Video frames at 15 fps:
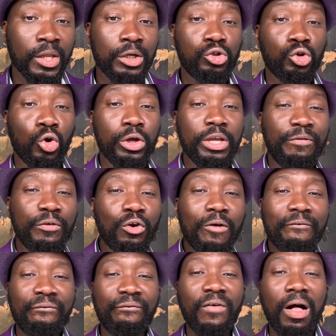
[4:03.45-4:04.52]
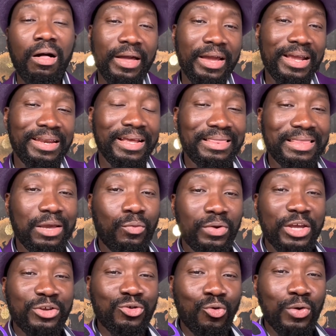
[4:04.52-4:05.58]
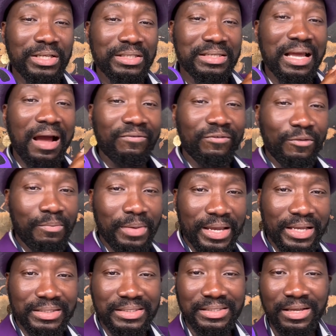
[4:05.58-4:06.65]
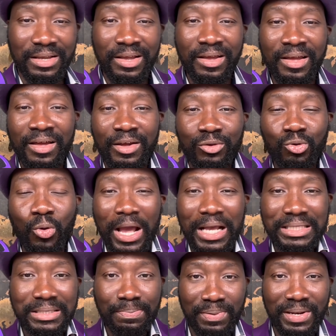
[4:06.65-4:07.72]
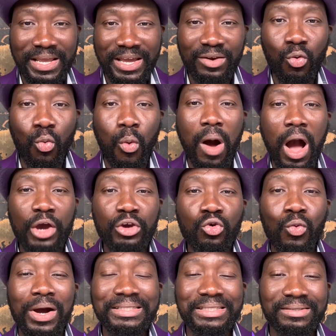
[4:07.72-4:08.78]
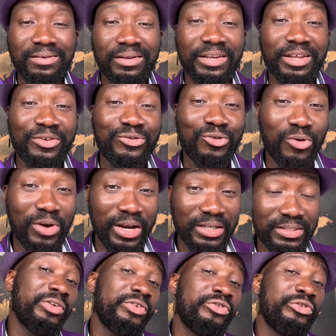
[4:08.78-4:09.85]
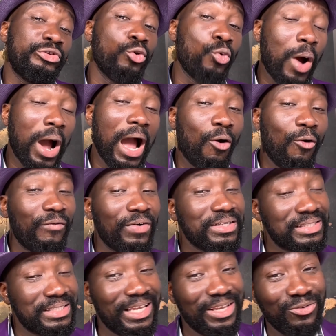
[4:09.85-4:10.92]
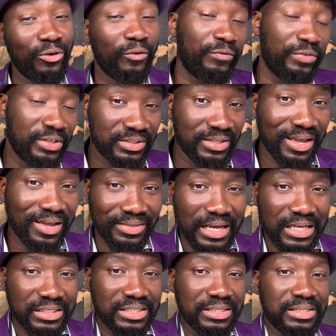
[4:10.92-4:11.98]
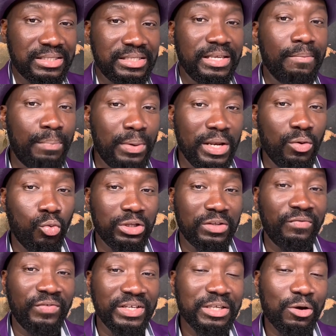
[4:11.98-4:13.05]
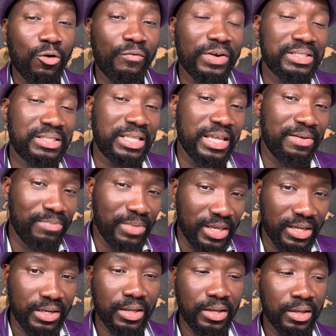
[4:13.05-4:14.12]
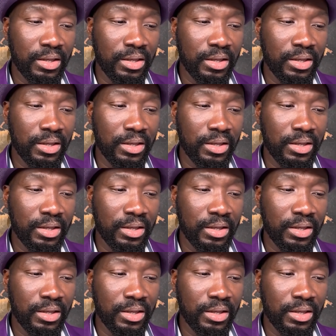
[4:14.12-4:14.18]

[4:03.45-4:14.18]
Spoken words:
So if you don't file anything with the US government to explain why you are still in the US, you are overstaying your visa. That's simply what visa overstay mean.